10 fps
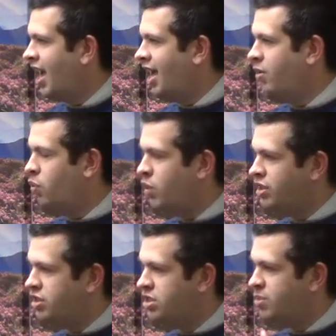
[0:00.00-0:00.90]
And when
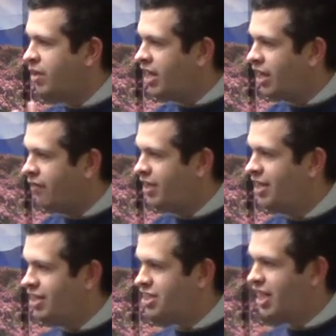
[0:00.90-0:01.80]
you speak of it
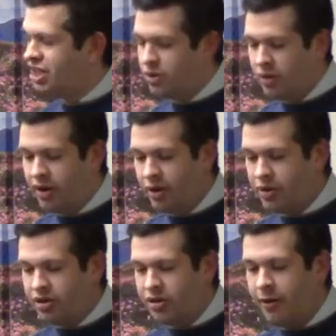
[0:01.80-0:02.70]
in the sanctuary,
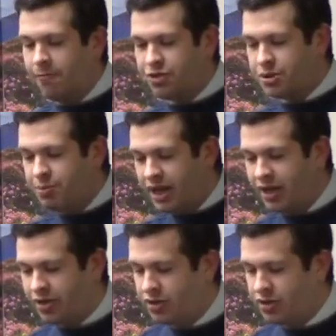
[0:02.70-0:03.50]
when you speak of